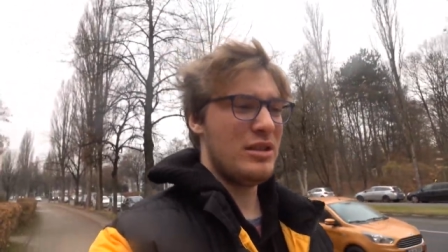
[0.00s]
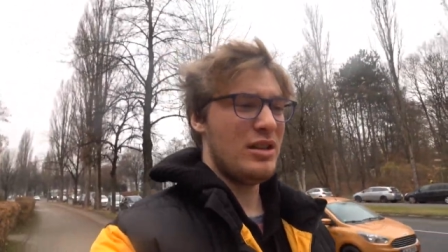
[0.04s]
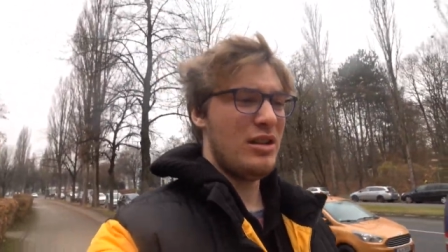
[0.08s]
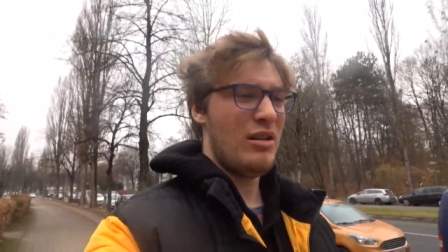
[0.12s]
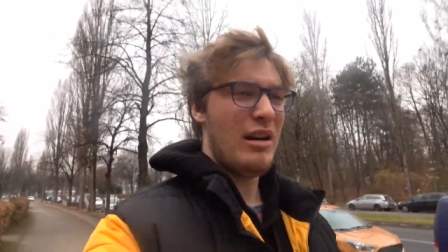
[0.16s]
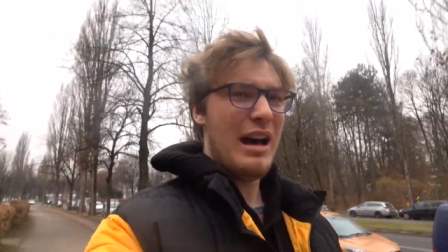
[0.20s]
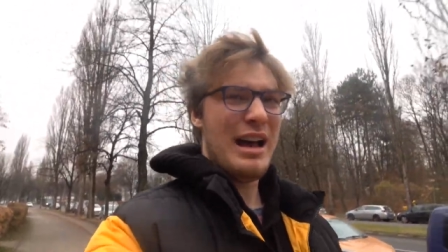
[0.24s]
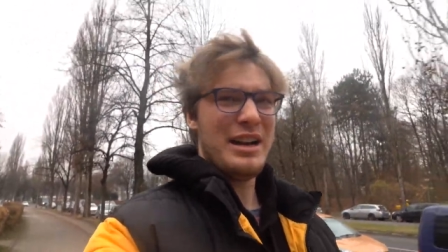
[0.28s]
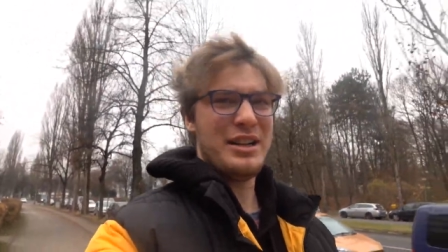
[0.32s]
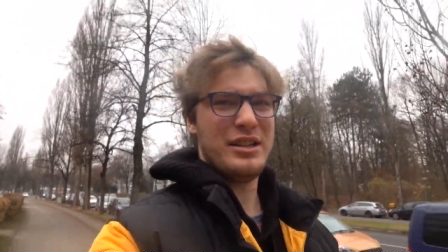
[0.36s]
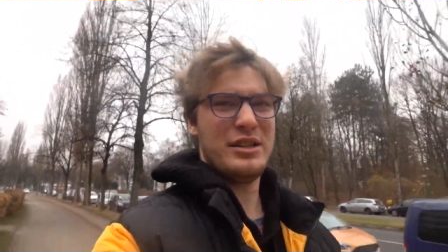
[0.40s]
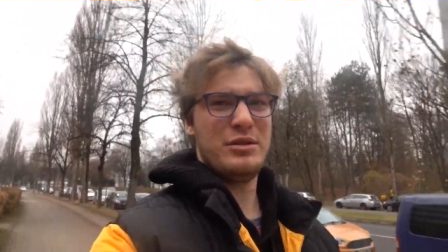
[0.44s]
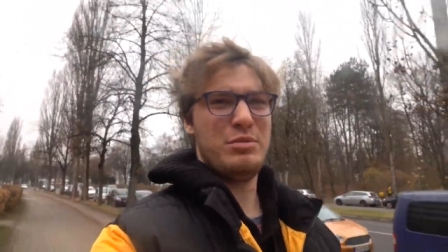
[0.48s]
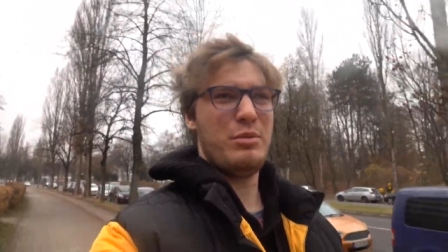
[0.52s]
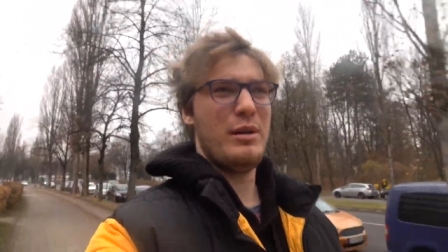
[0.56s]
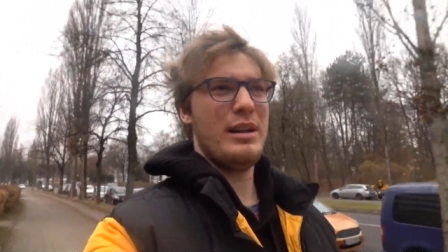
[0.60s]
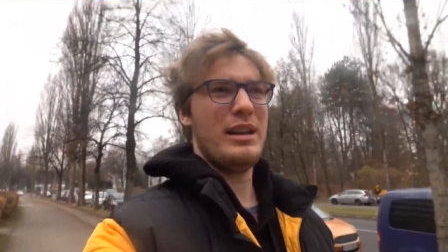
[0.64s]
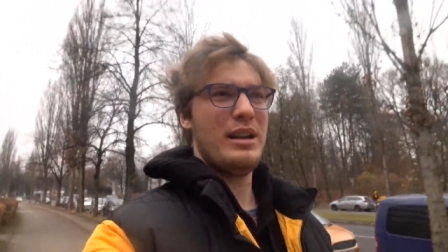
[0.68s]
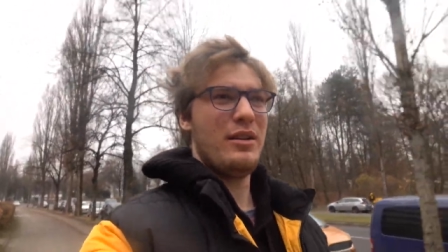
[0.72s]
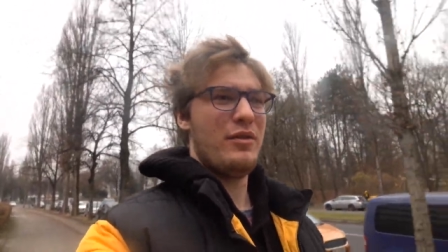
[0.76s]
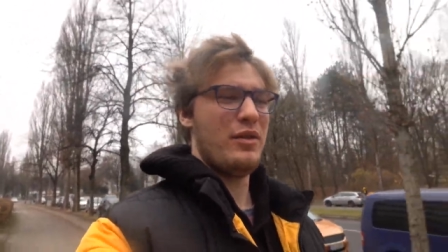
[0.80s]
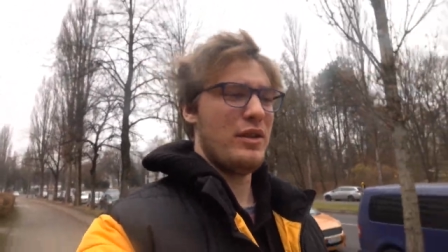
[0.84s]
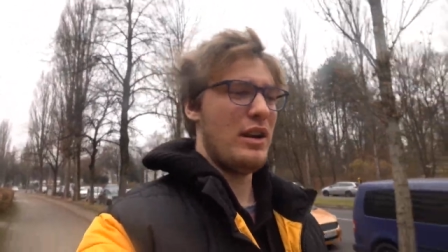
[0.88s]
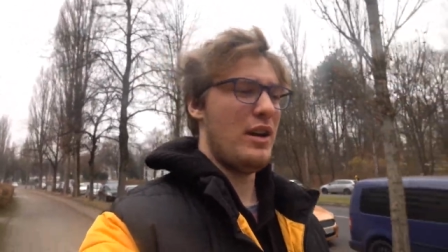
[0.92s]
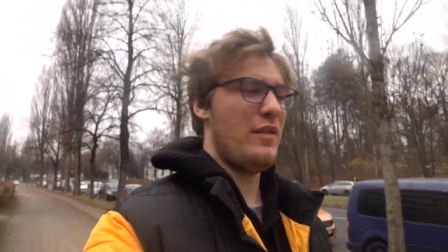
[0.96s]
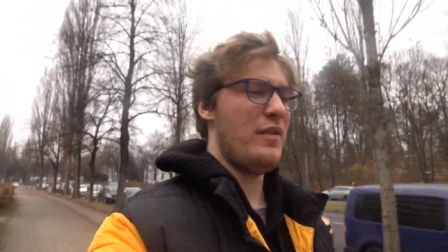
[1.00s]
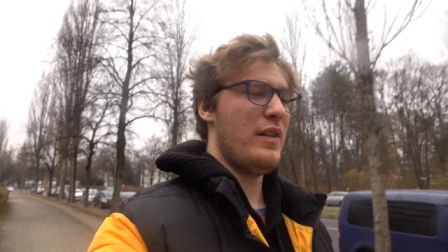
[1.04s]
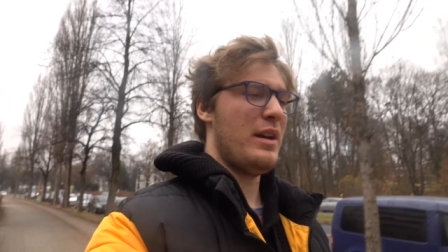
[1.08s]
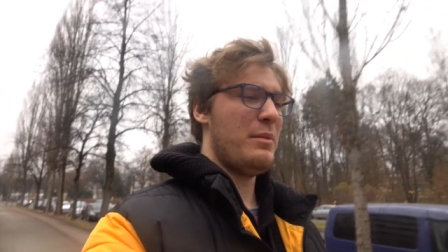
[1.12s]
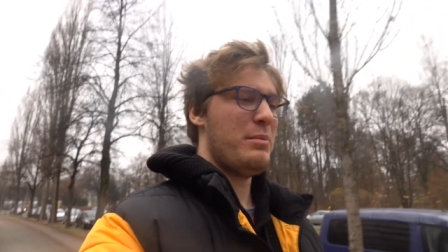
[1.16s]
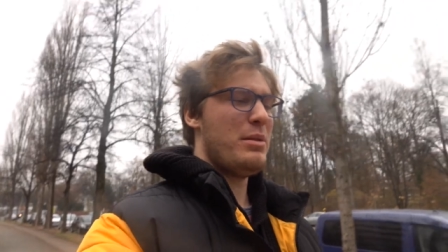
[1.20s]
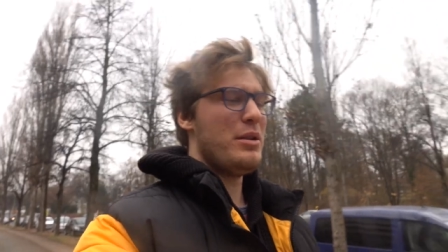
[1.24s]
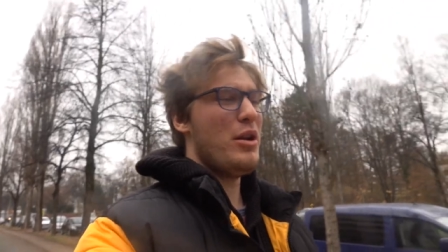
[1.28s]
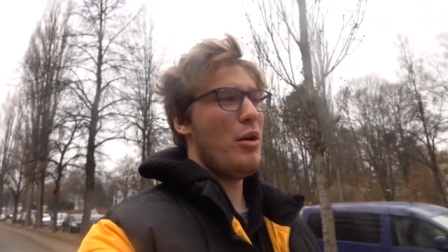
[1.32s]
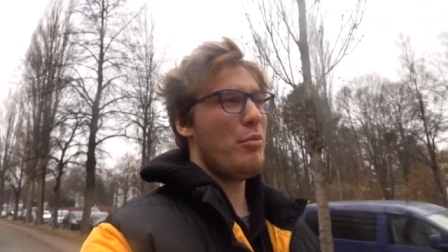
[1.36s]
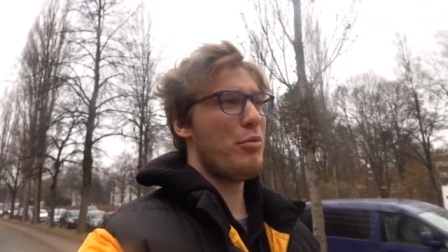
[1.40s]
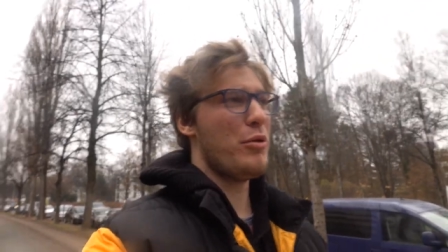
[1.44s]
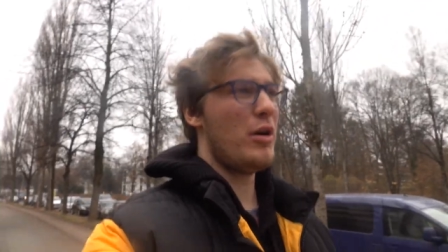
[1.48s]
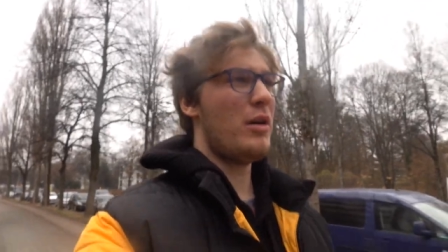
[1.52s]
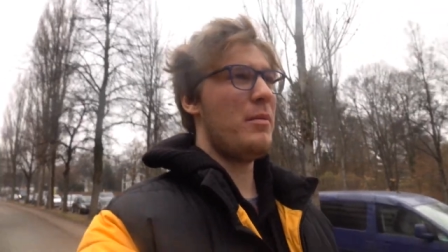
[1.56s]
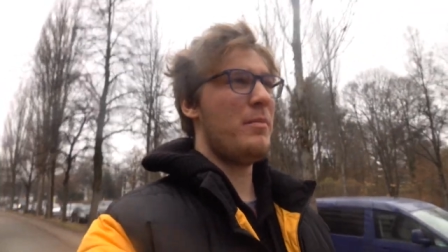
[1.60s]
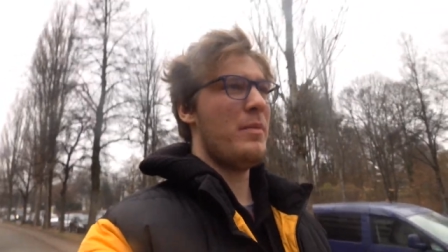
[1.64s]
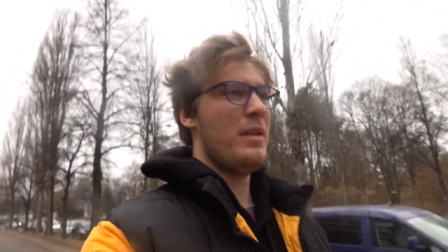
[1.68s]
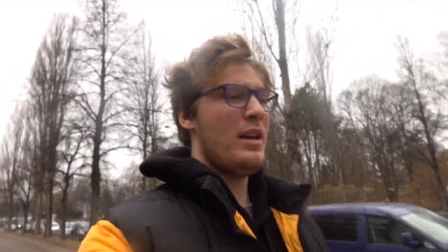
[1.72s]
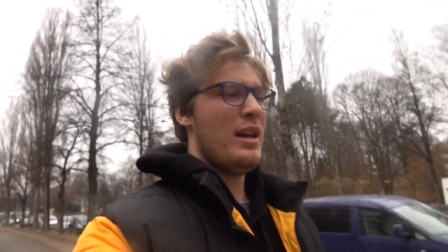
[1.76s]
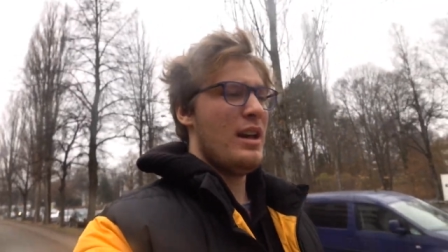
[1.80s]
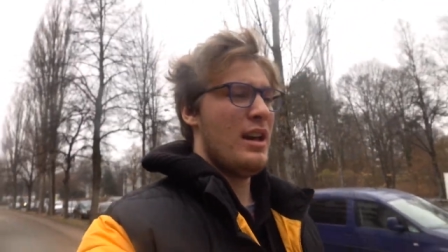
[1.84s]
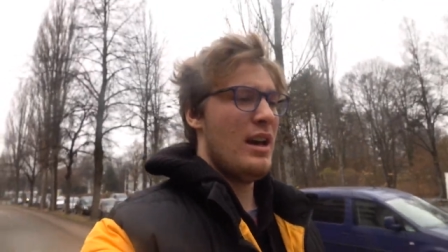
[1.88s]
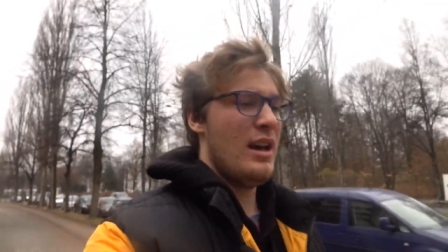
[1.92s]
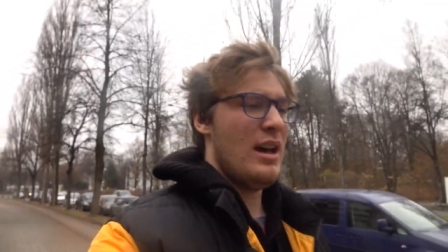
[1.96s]
so I just went there for nothing, but no
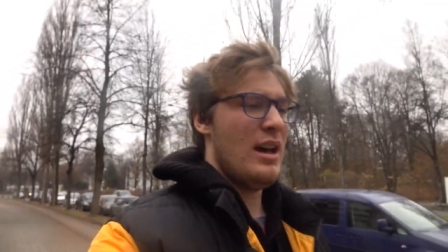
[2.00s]
problem.